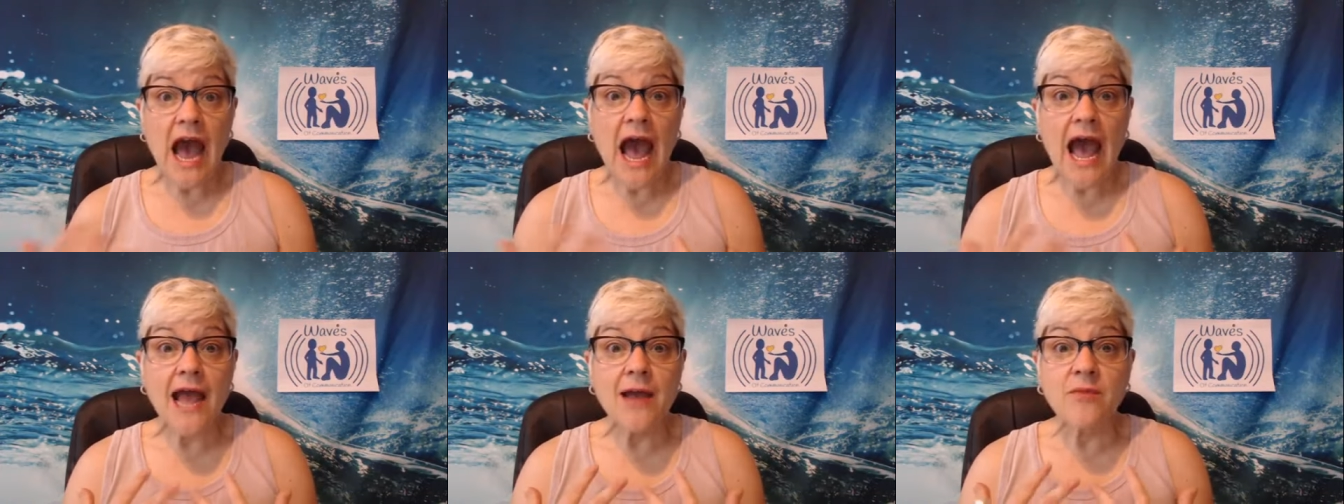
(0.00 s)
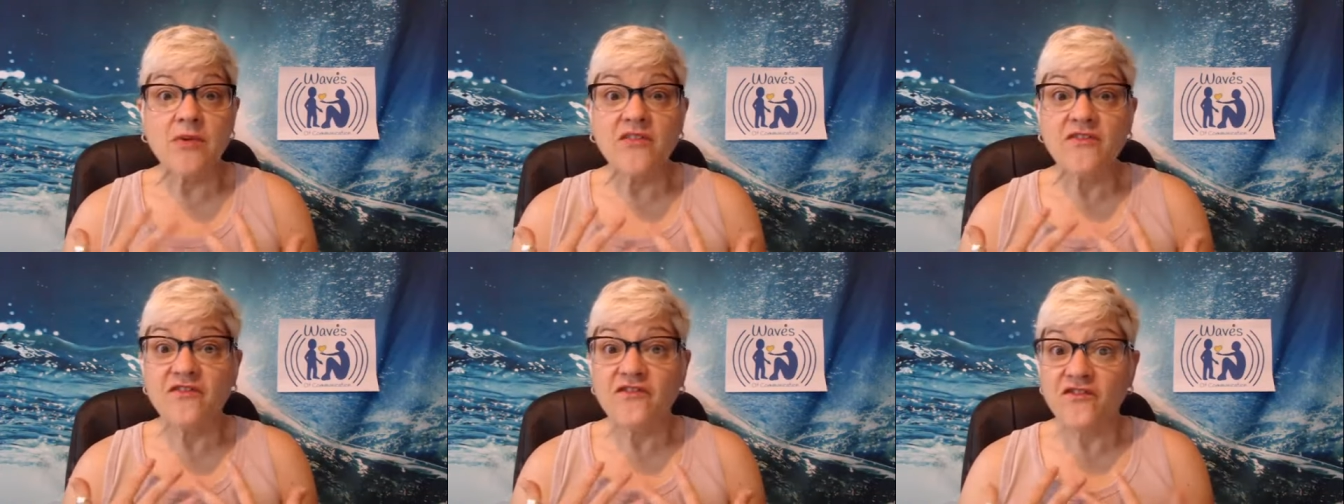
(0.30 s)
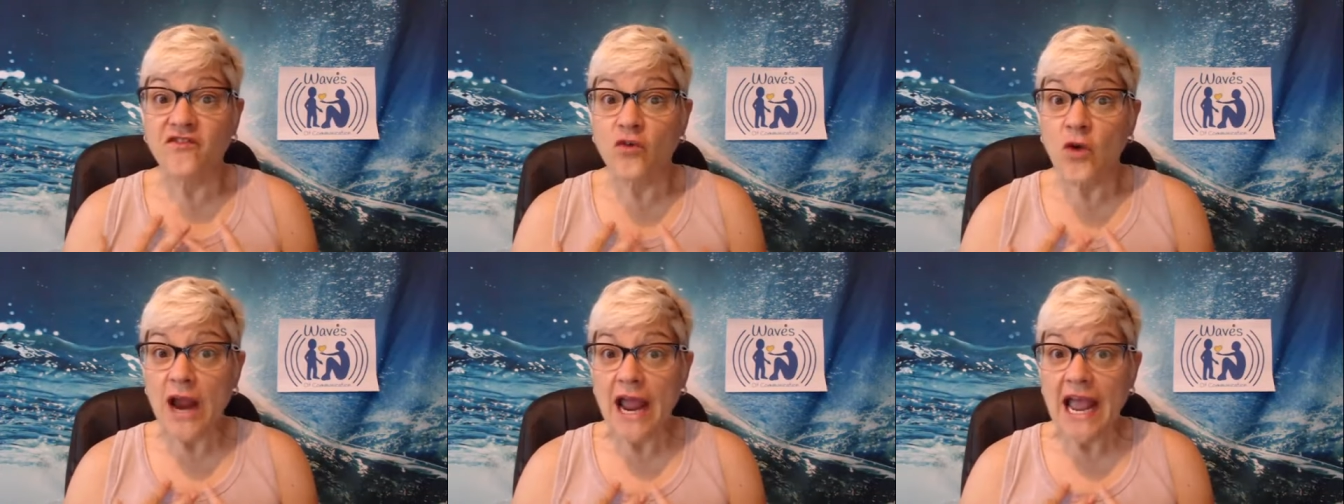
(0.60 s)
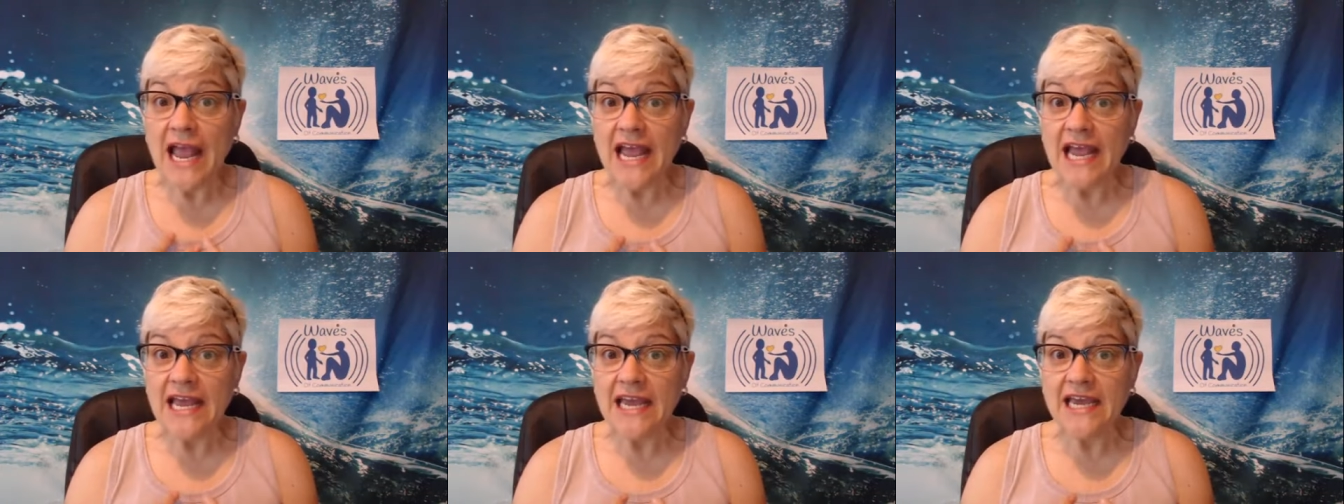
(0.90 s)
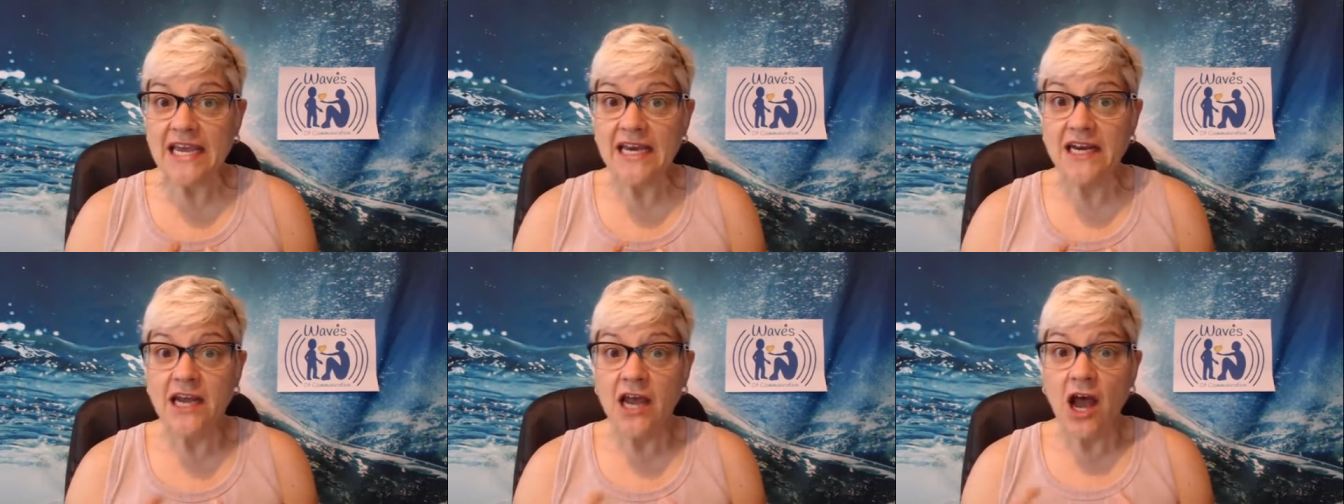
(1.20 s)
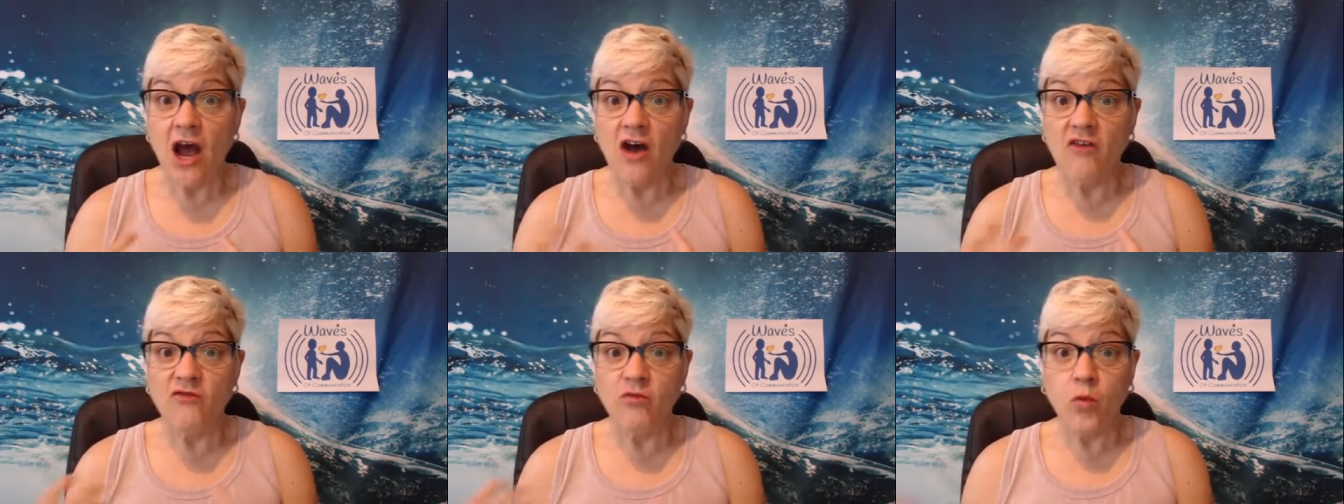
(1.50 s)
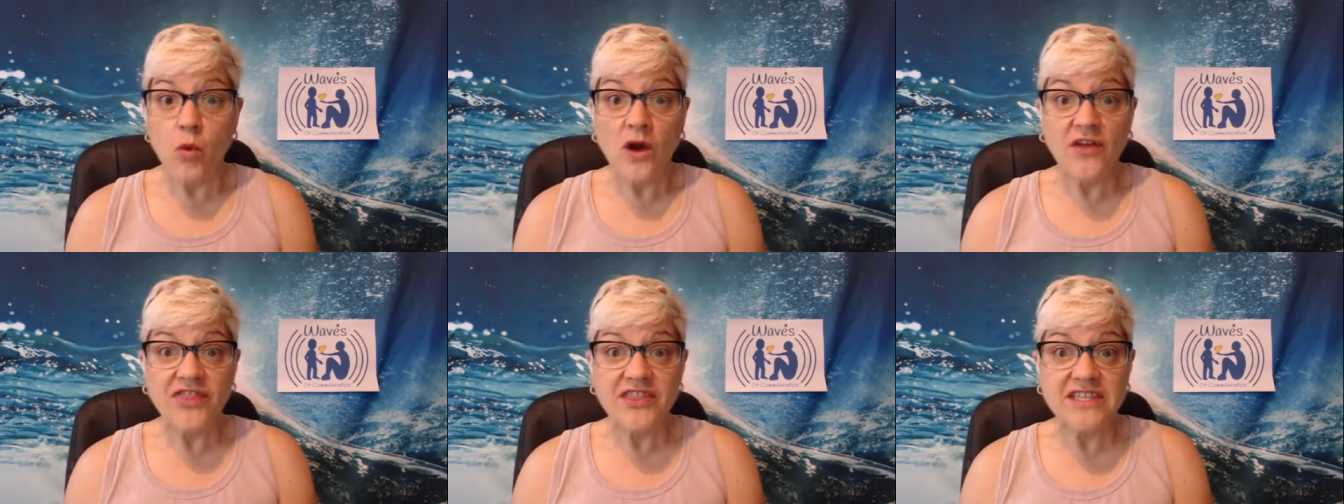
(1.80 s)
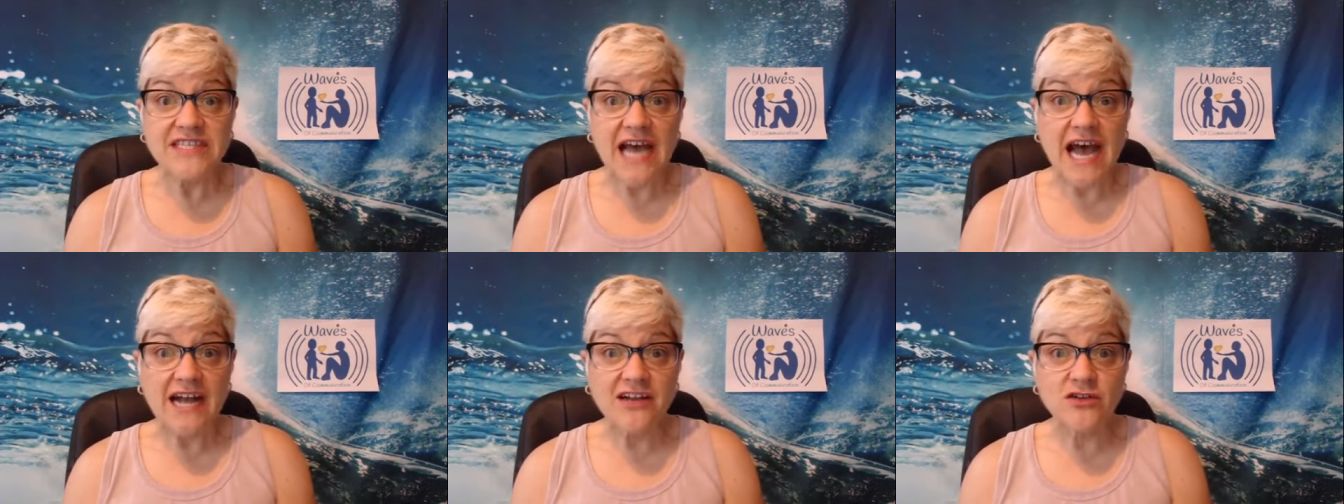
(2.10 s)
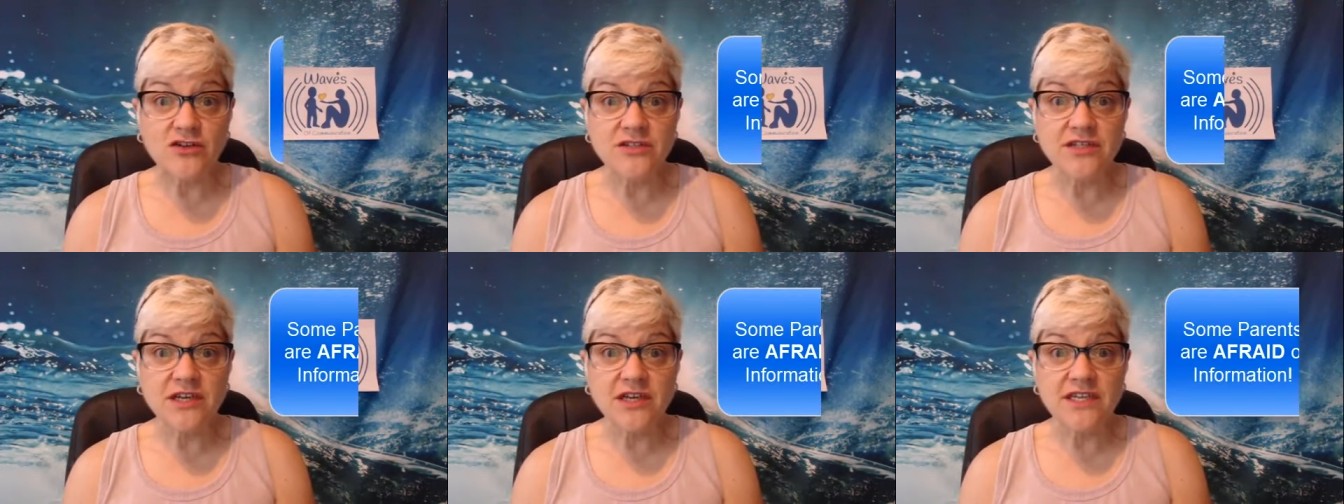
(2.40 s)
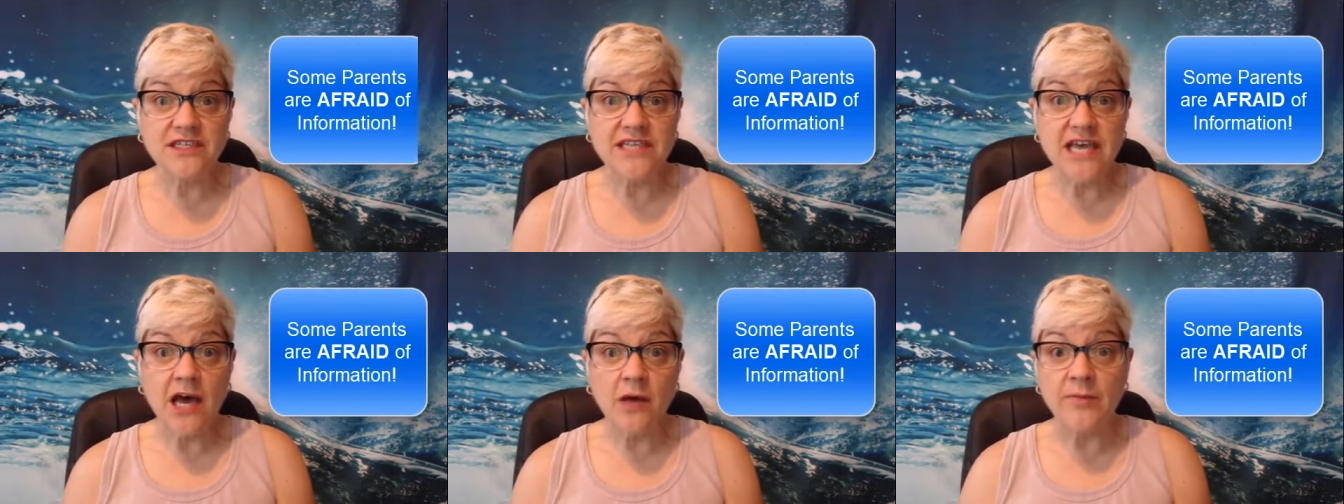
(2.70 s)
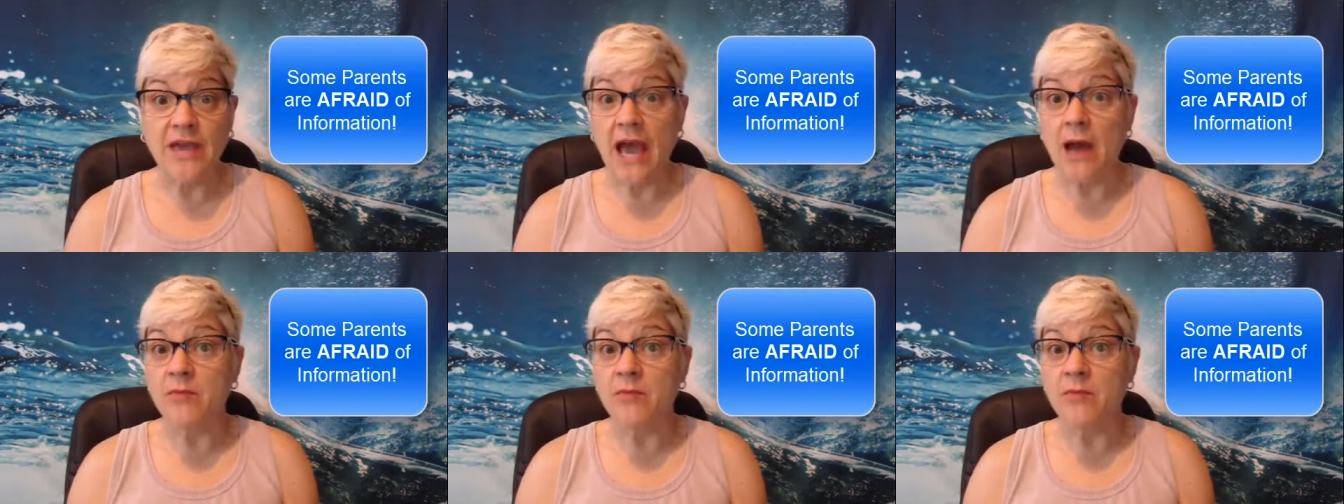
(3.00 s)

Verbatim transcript: I'm afraid of what the doctor's going to tell me.